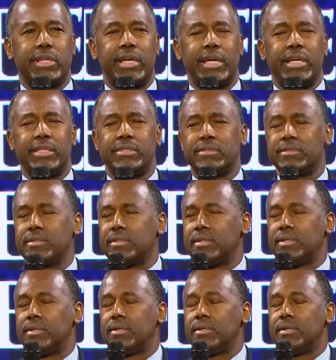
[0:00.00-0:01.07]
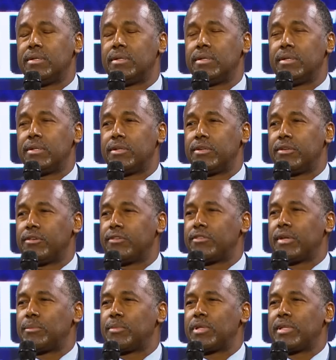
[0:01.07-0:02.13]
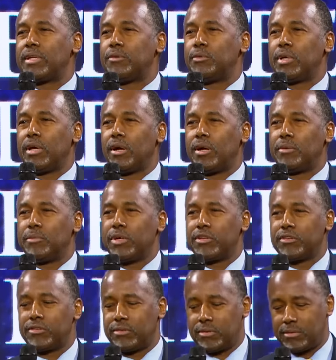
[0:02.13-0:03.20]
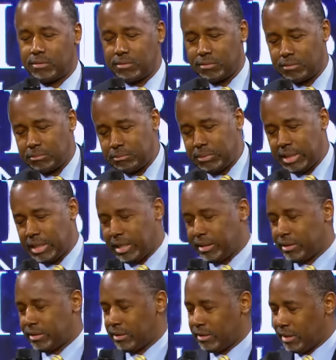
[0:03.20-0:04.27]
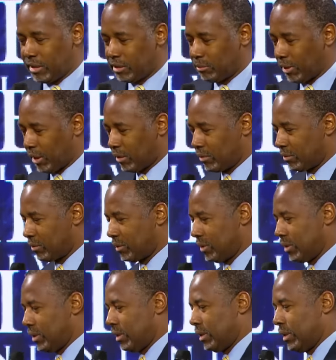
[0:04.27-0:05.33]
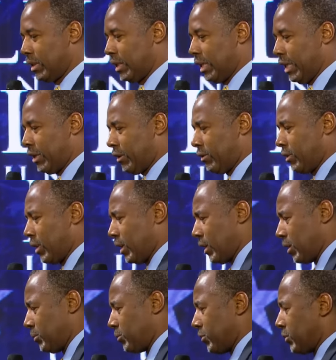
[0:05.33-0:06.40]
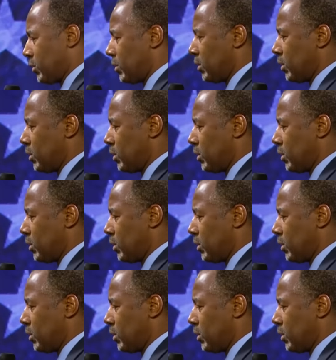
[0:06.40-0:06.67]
and something that we all must begin to think about in our lives